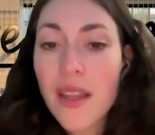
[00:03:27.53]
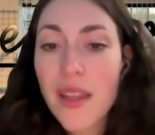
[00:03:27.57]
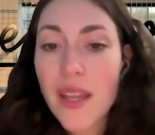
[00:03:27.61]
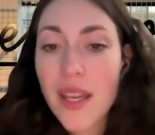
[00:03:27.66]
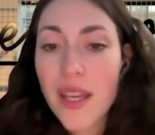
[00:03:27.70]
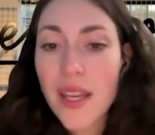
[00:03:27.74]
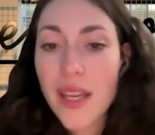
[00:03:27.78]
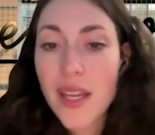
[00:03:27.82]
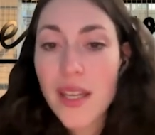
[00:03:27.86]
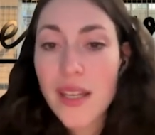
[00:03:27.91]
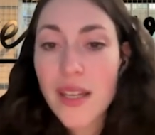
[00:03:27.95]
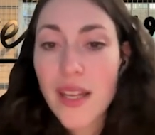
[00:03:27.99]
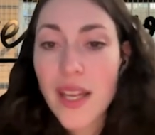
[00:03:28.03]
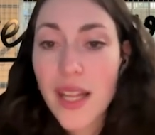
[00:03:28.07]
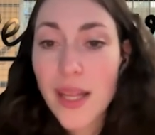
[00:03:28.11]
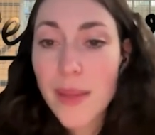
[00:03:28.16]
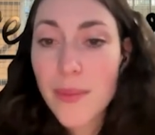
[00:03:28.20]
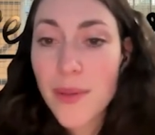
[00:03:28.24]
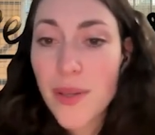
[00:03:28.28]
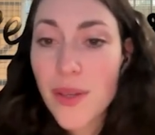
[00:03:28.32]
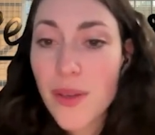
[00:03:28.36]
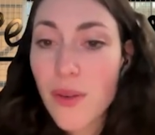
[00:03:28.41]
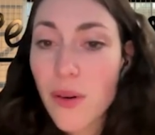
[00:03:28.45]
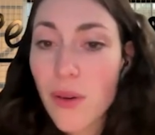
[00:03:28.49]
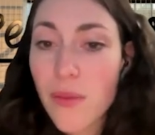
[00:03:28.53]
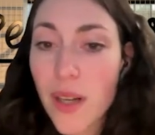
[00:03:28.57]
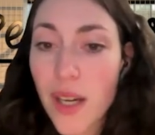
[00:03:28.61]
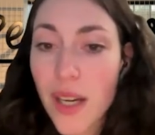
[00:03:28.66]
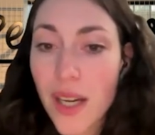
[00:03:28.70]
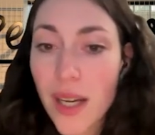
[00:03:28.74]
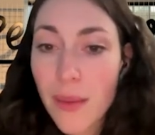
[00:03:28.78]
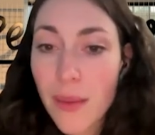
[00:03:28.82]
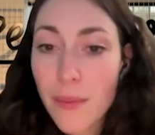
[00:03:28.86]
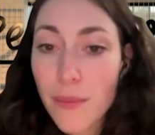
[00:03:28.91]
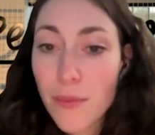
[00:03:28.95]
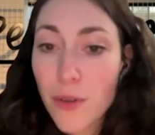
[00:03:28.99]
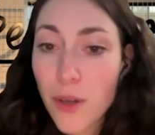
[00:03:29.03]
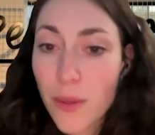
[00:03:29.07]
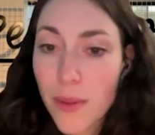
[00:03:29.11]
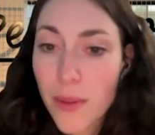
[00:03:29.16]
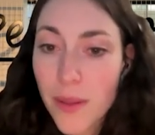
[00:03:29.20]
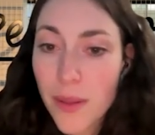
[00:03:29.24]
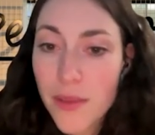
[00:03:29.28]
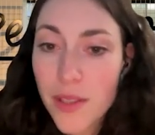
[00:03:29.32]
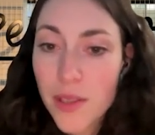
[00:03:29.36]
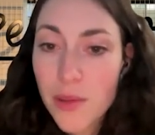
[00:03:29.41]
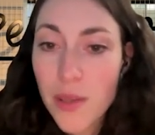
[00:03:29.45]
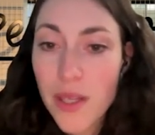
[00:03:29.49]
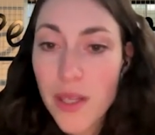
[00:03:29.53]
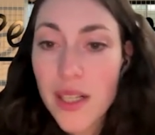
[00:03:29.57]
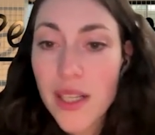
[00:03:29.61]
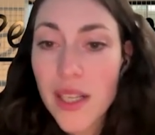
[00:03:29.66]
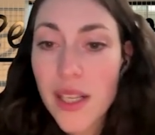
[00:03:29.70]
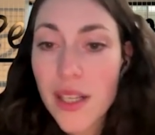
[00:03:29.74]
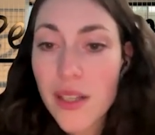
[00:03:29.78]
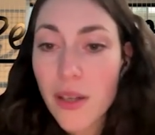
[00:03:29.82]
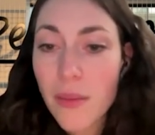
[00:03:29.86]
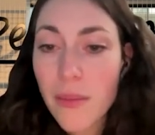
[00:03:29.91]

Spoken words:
They can help you overcome problems quickly,